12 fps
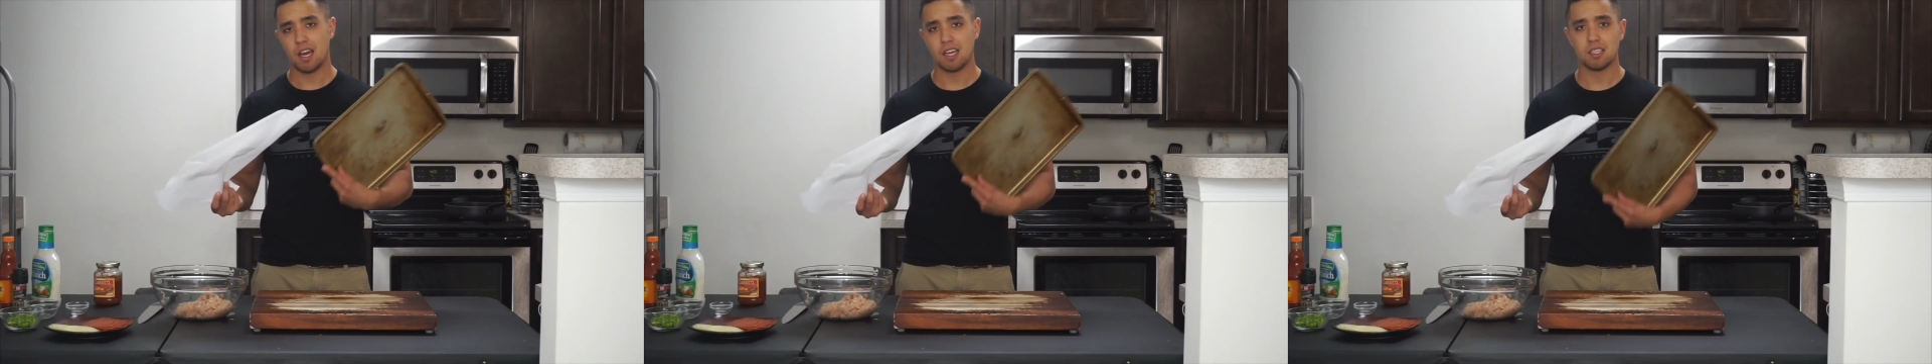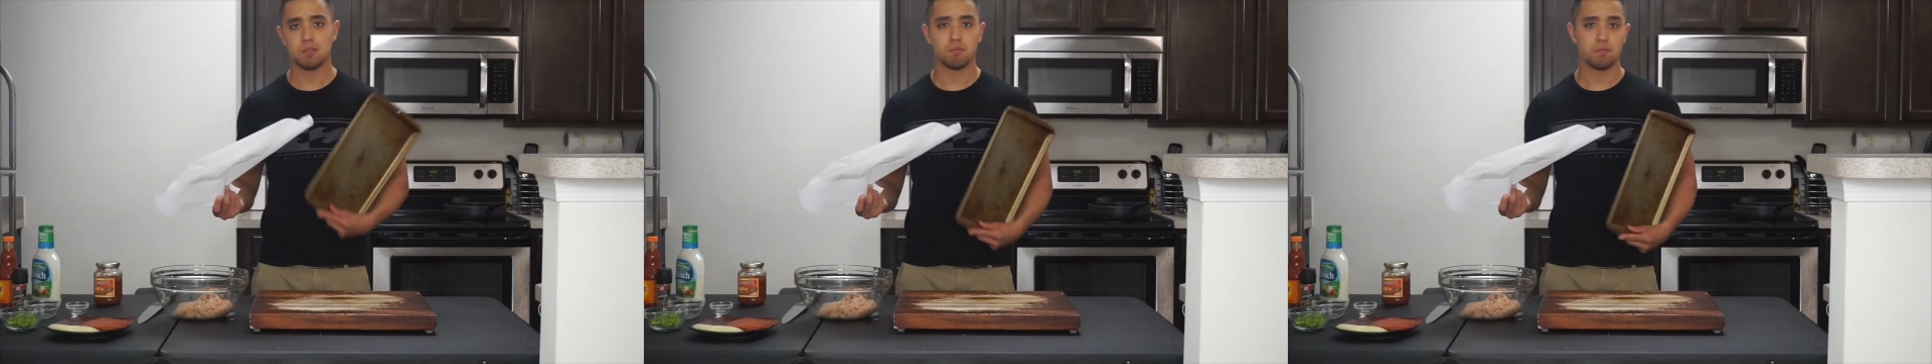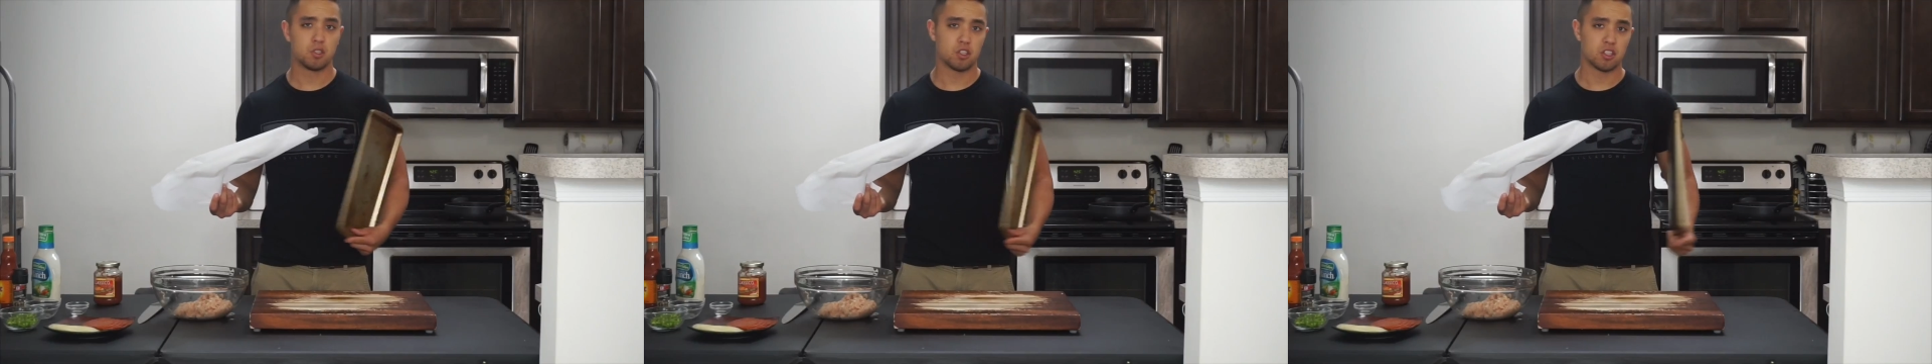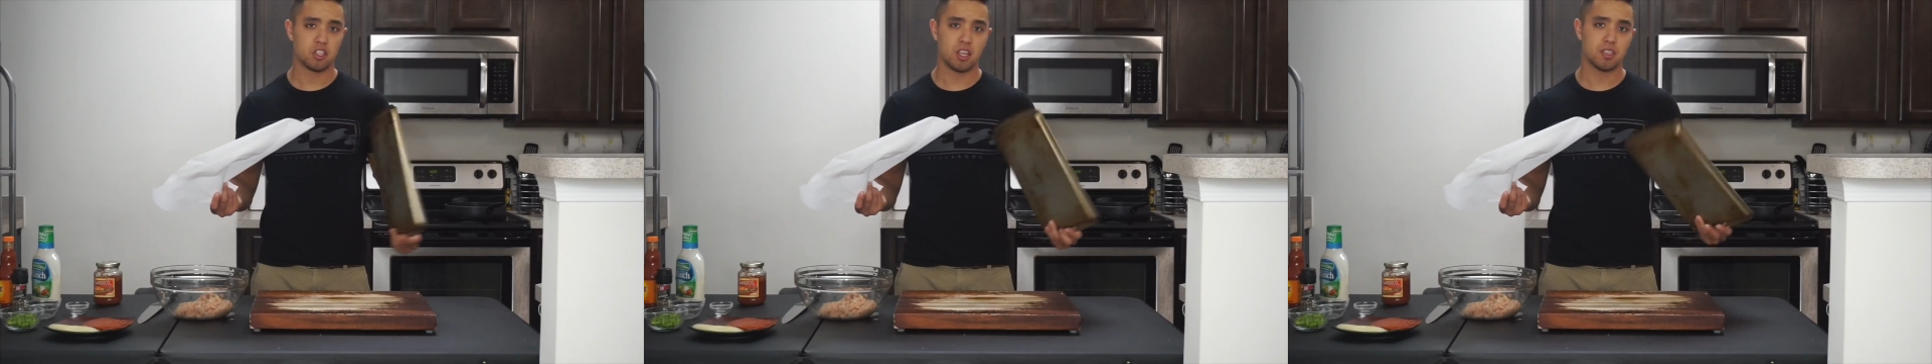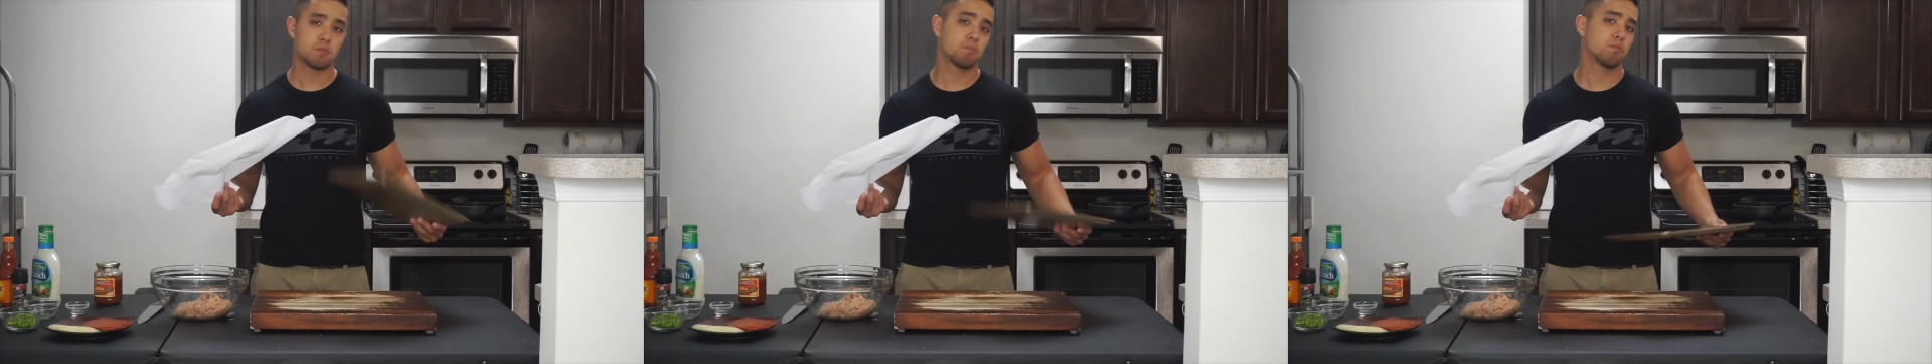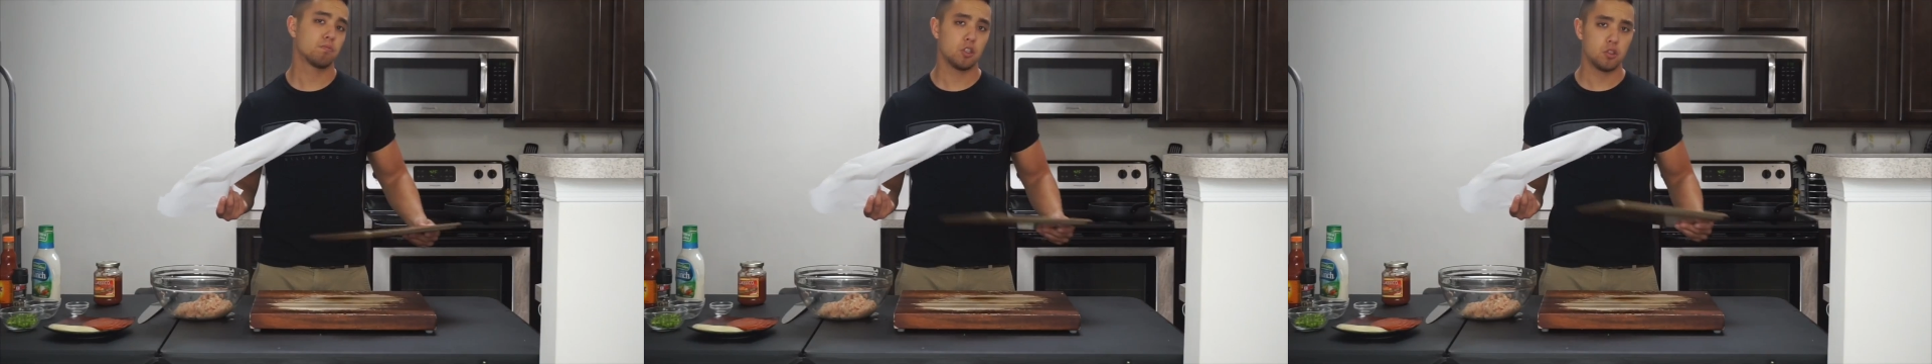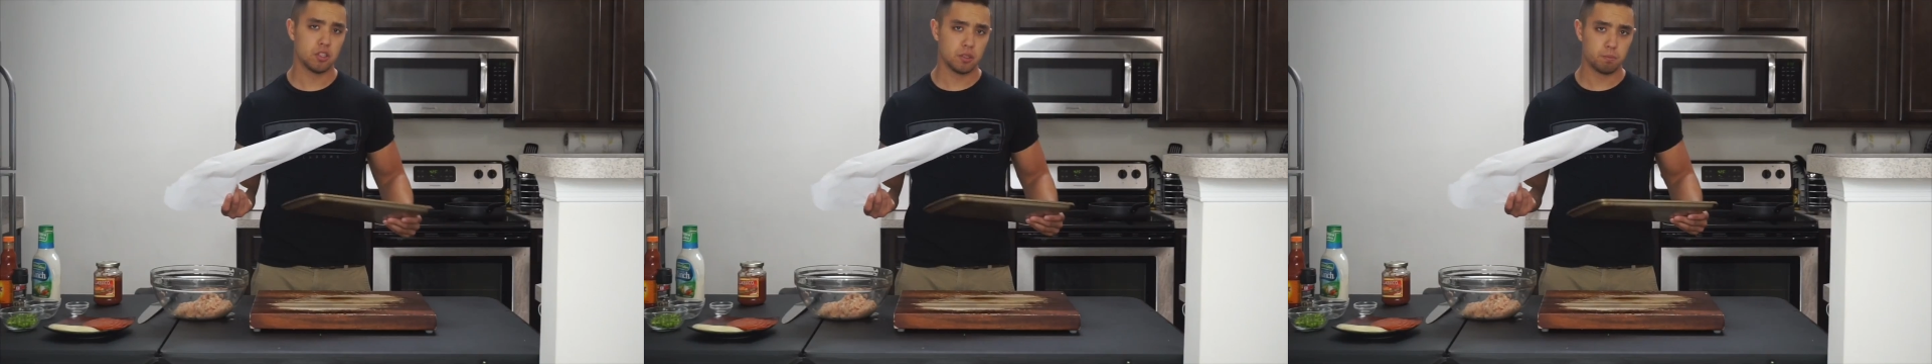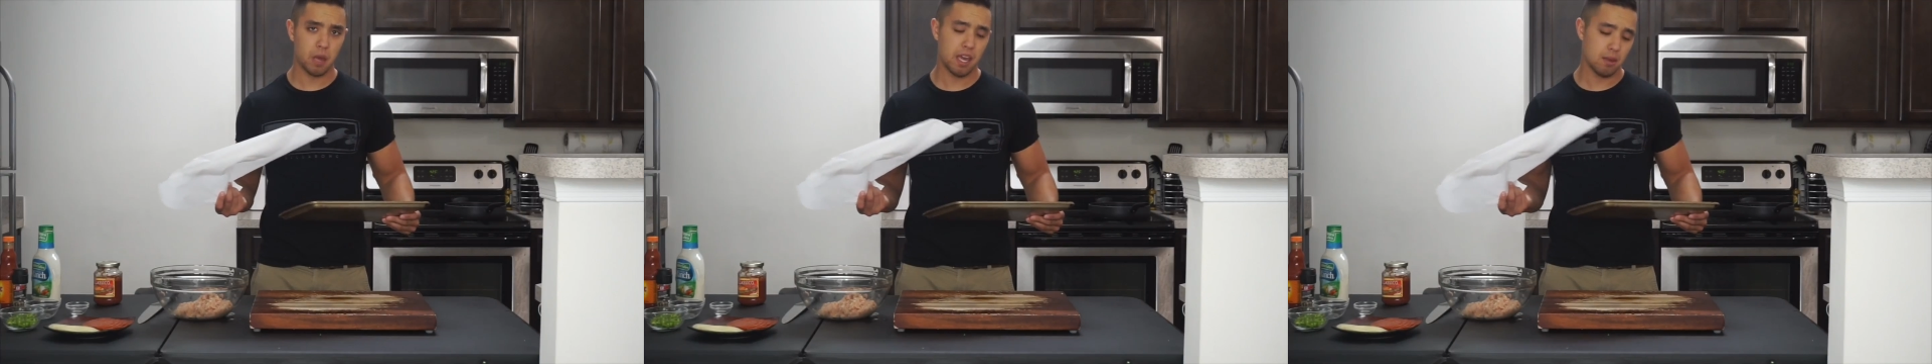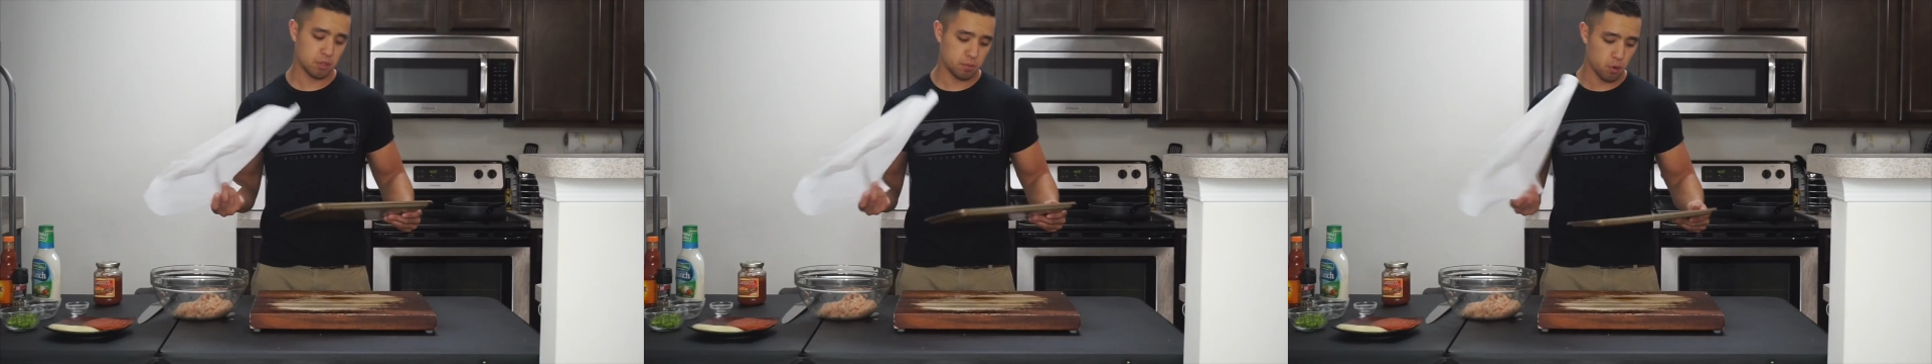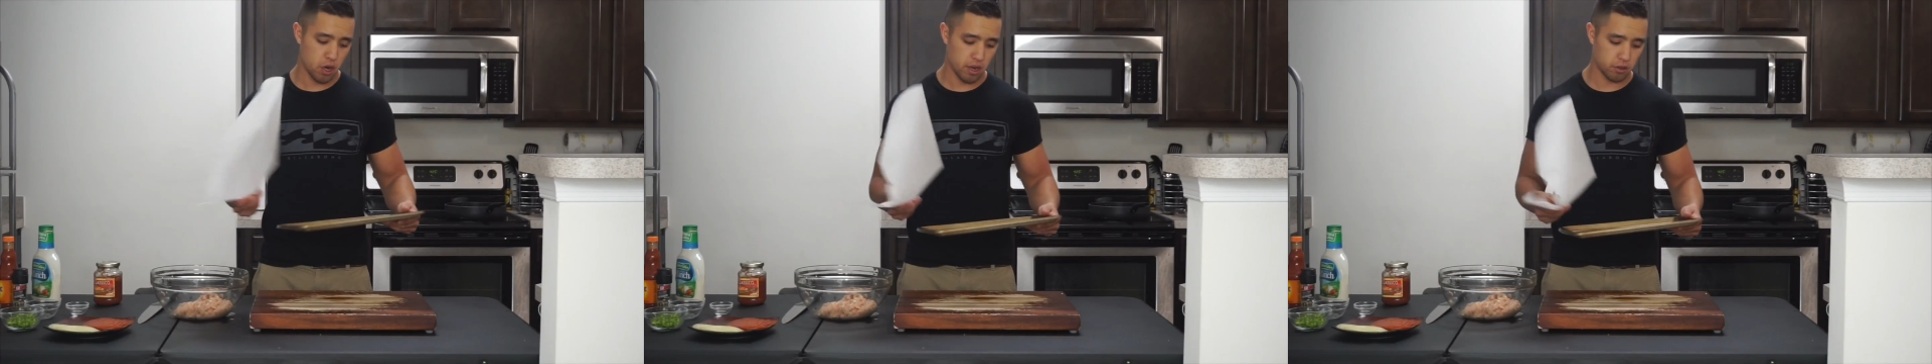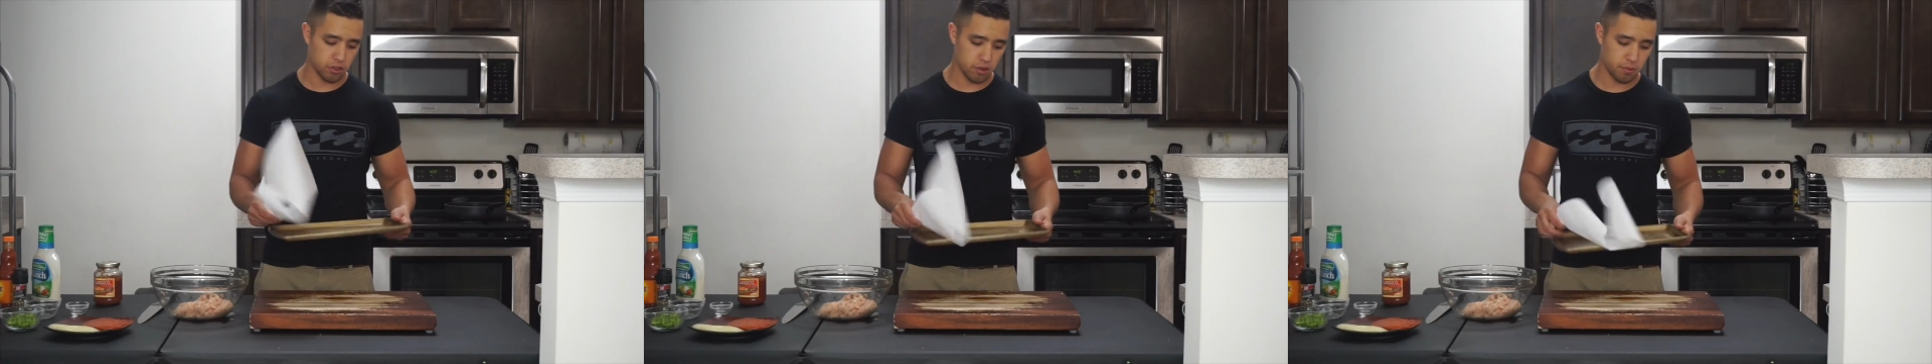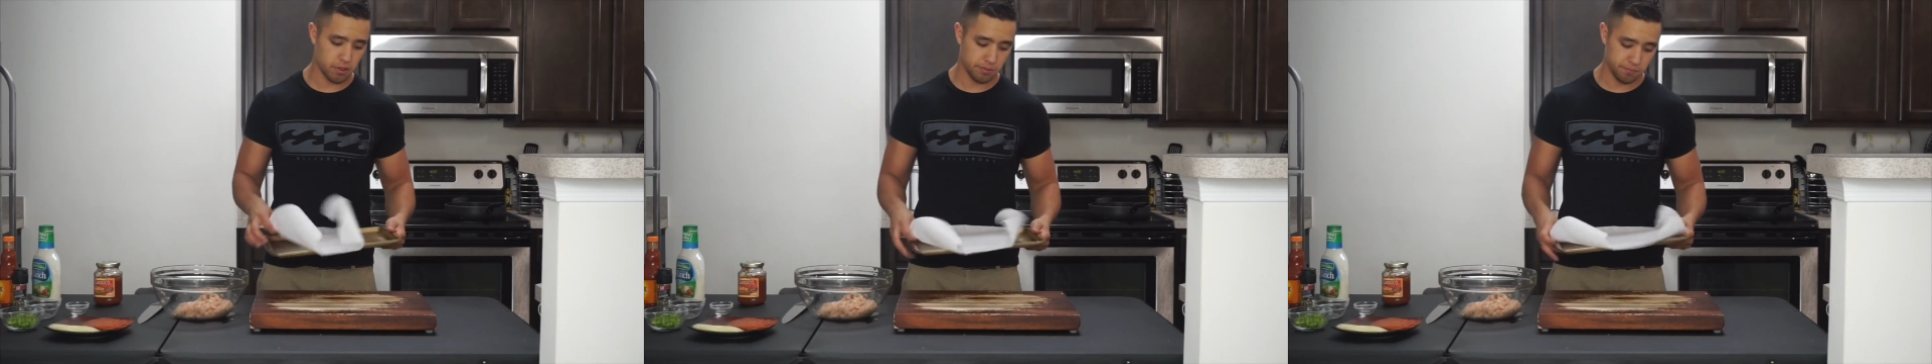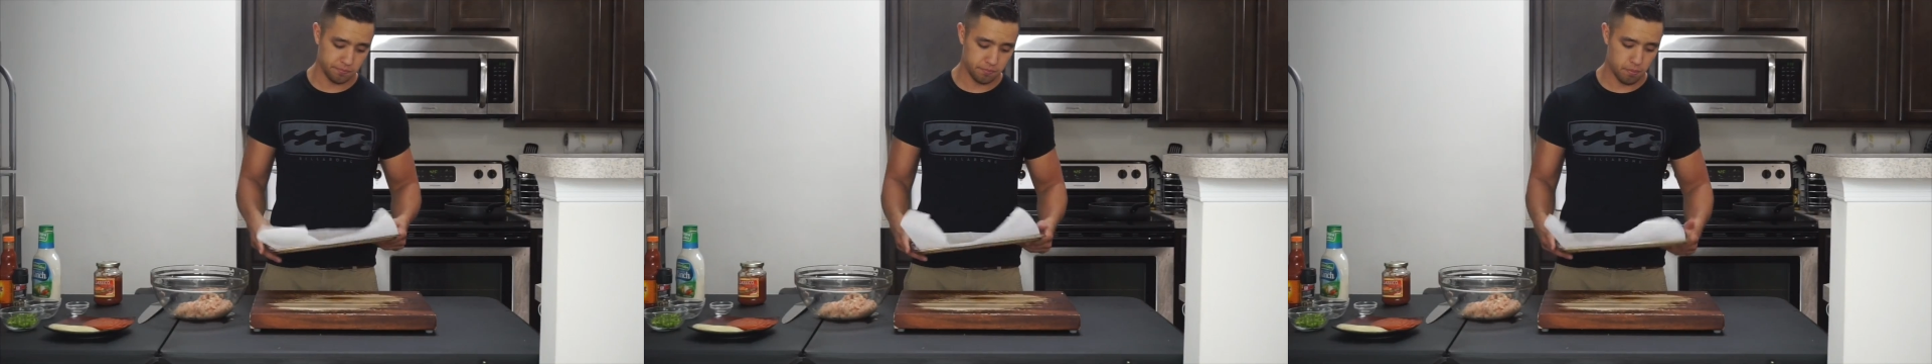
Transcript: I suggest using Pam spray or something.